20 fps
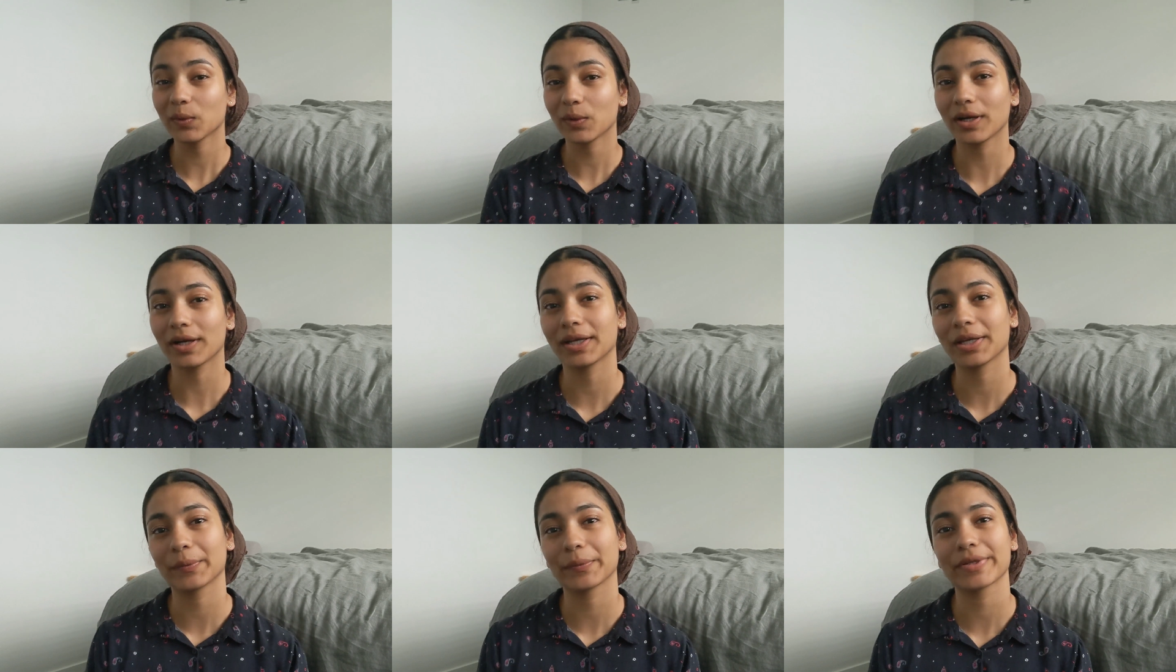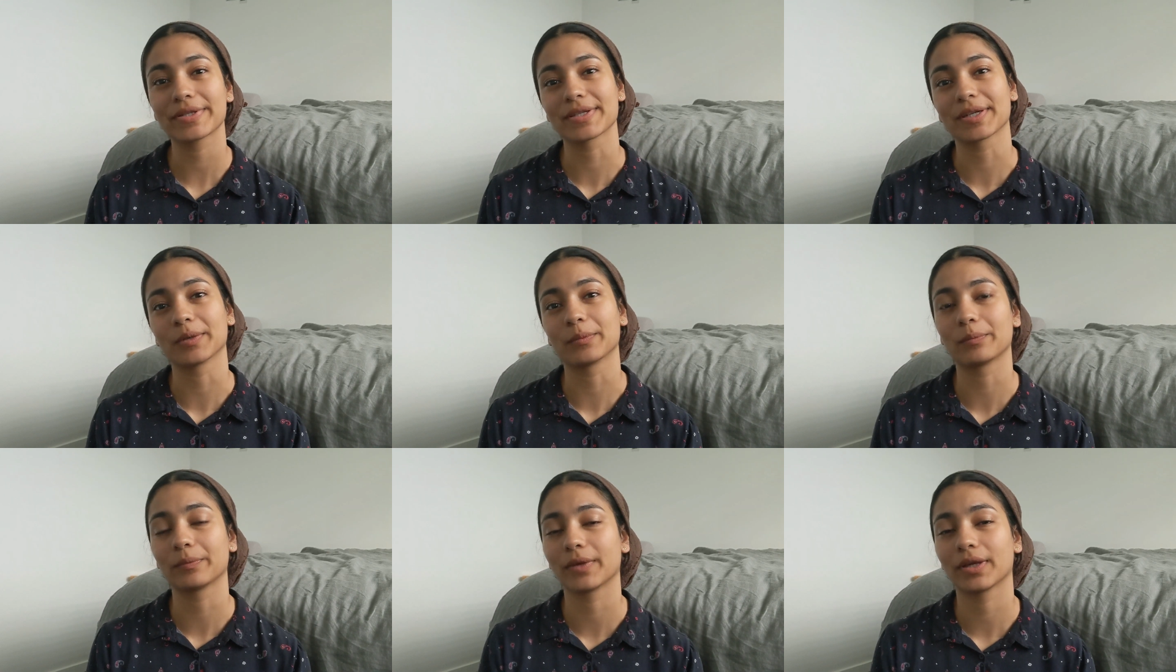Hi, what's
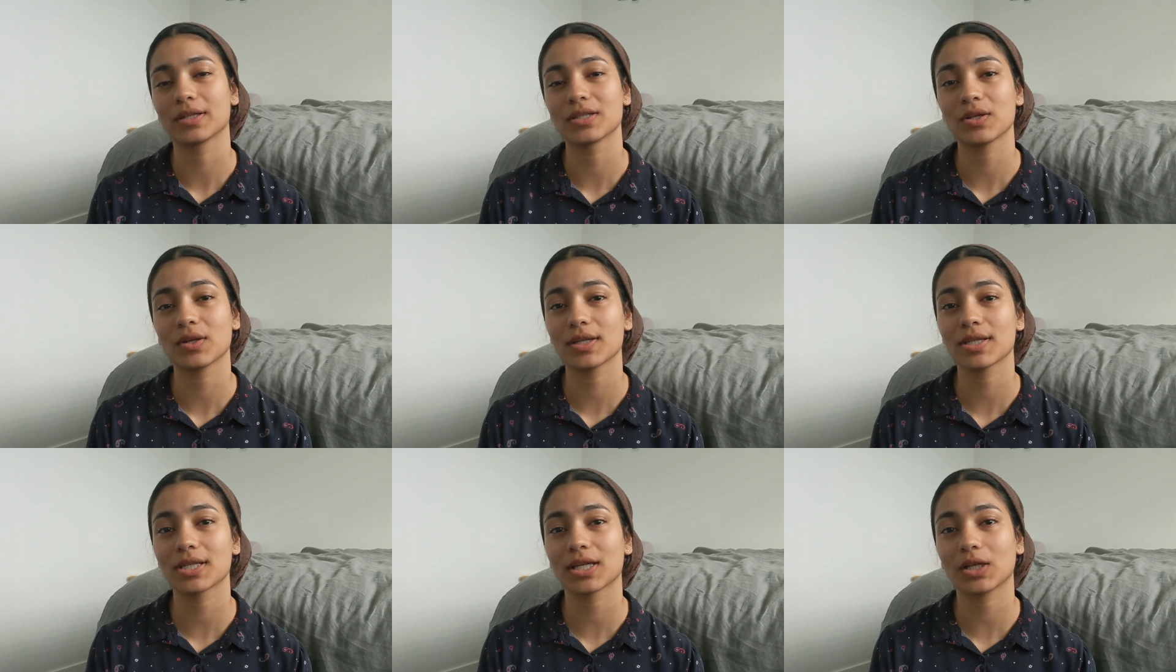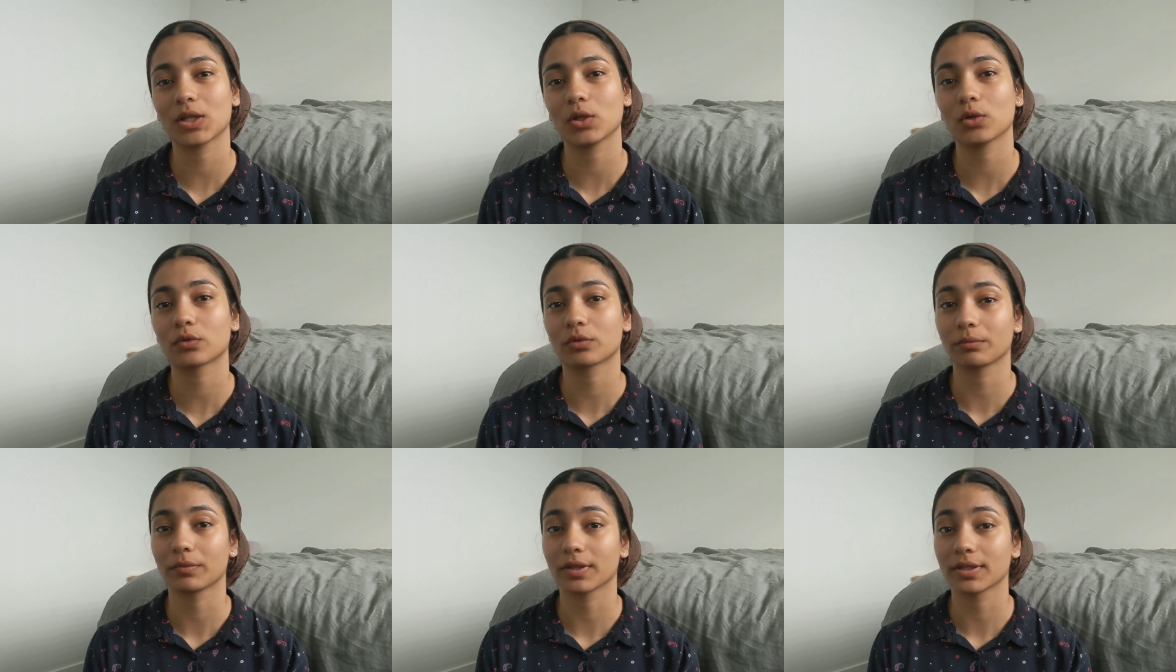up? As you can
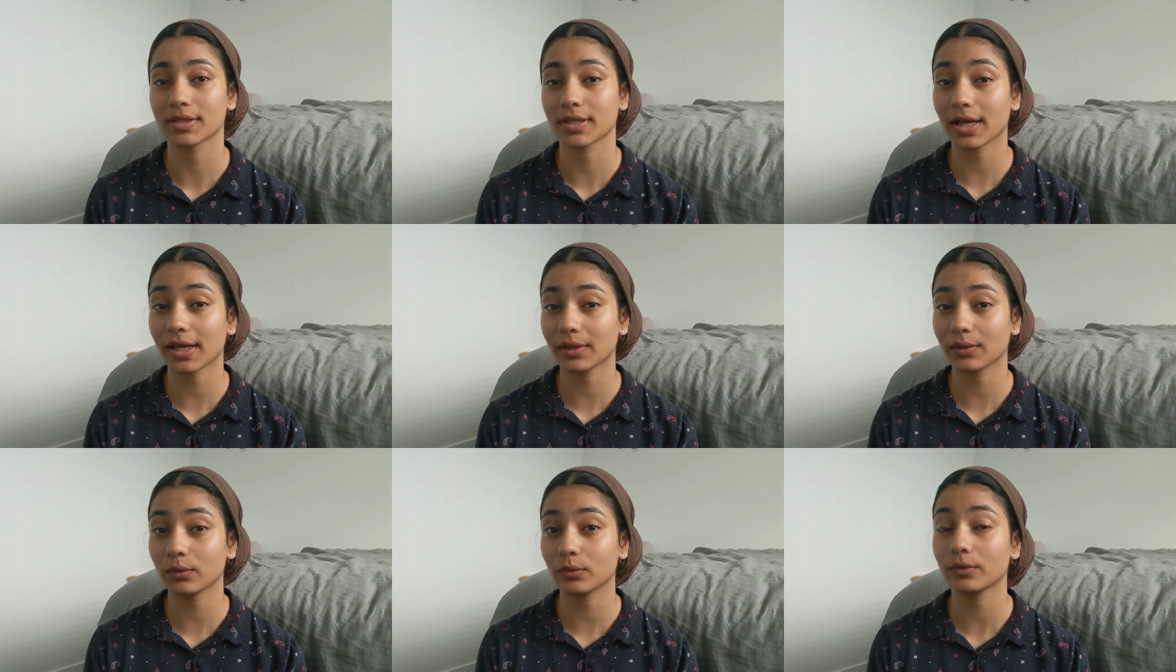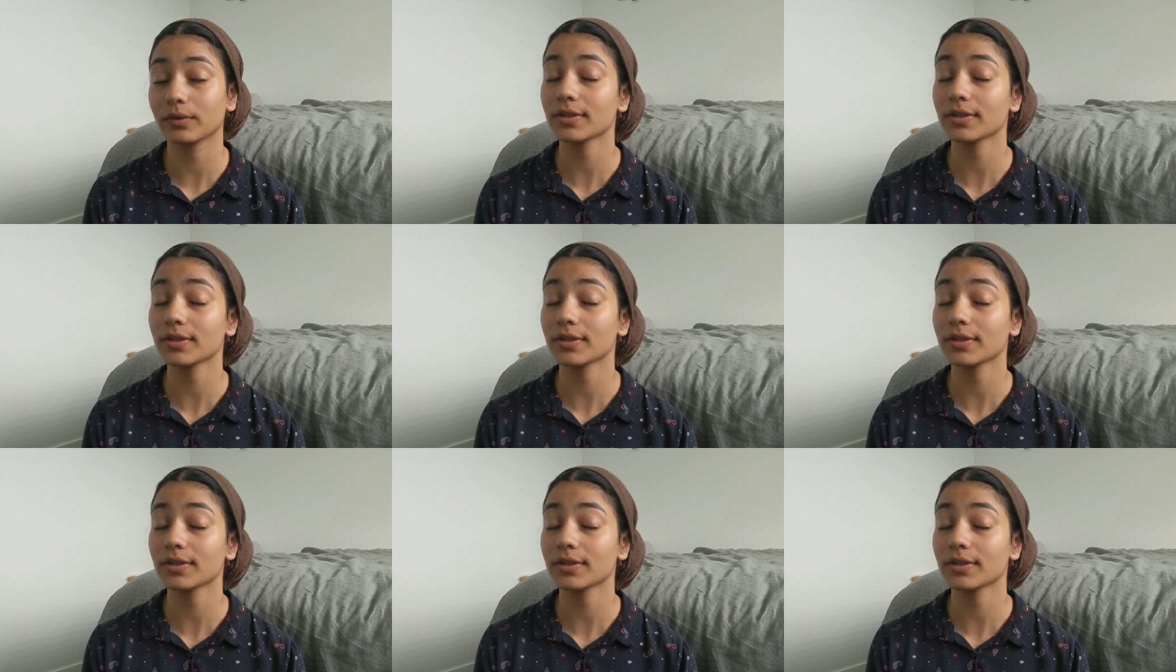tell from the title,